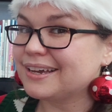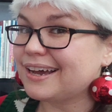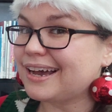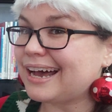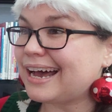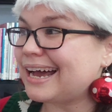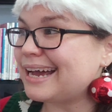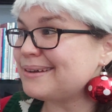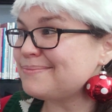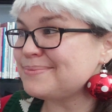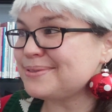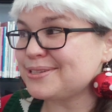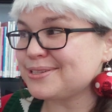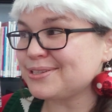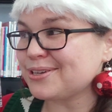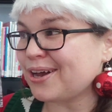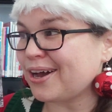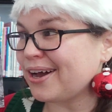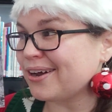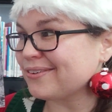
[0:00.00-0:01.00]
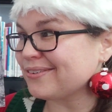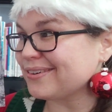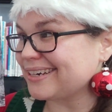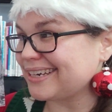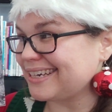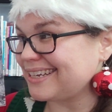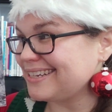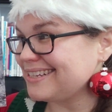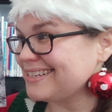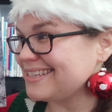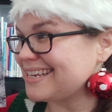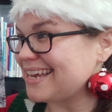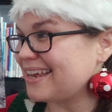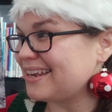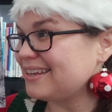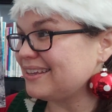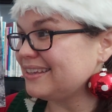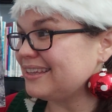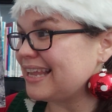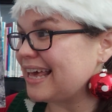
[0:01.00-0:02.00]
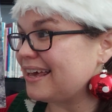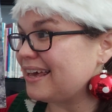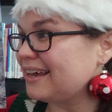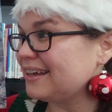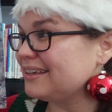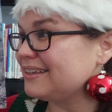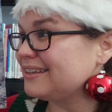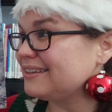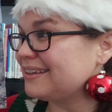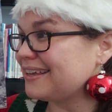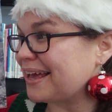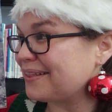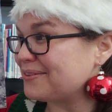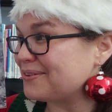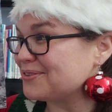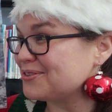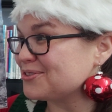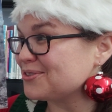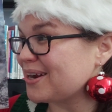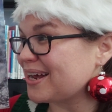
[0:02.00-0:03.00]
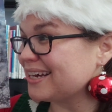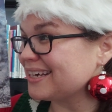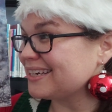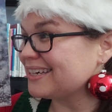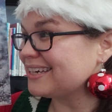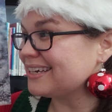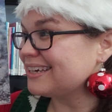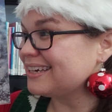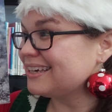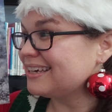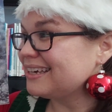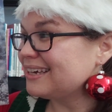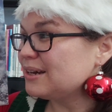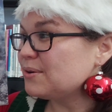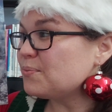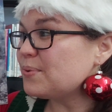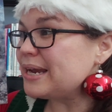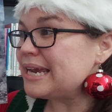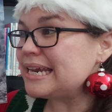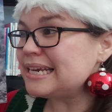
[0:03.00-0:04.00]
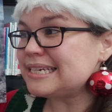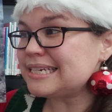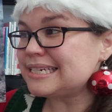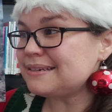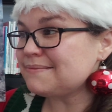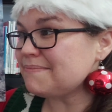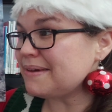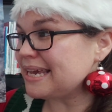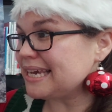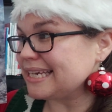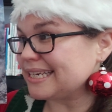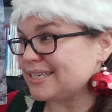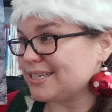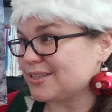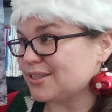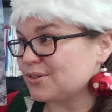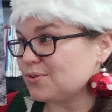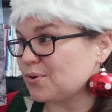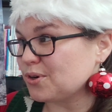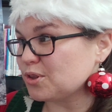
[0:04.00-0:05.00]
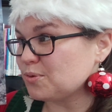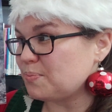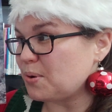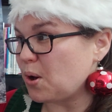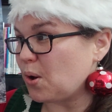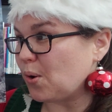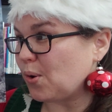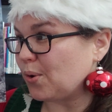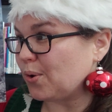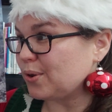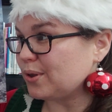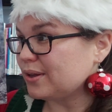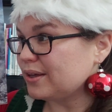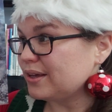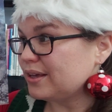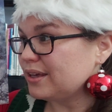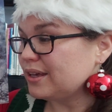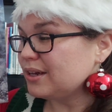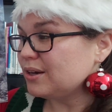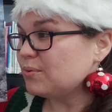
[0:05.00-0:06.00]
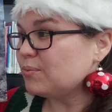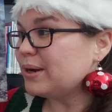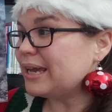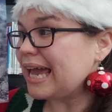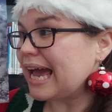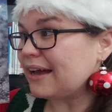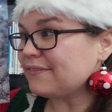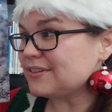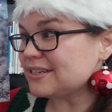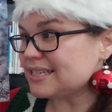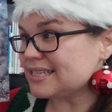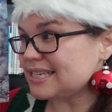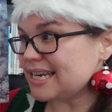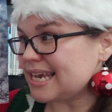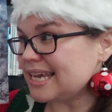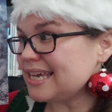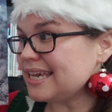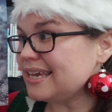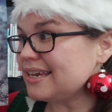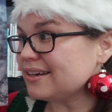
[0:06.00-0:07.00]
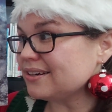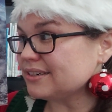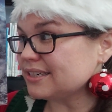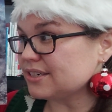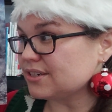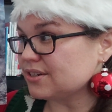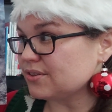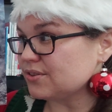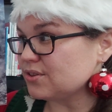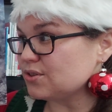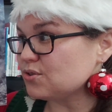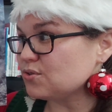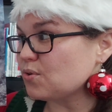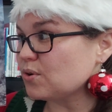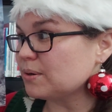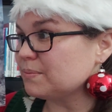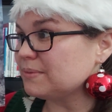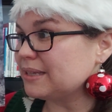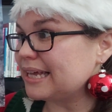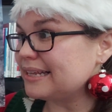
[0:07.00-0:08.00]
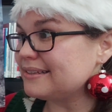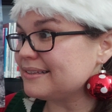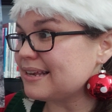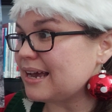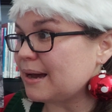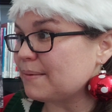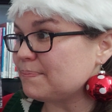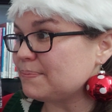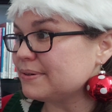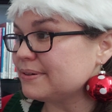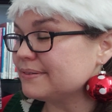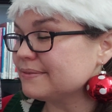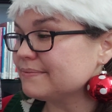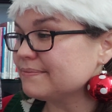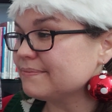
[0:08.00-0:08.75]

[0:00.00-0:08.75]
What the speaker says: I'm sorry, said Yellow Truck. We didn't make it to the North Pole. We have to stay here until the storm lets up.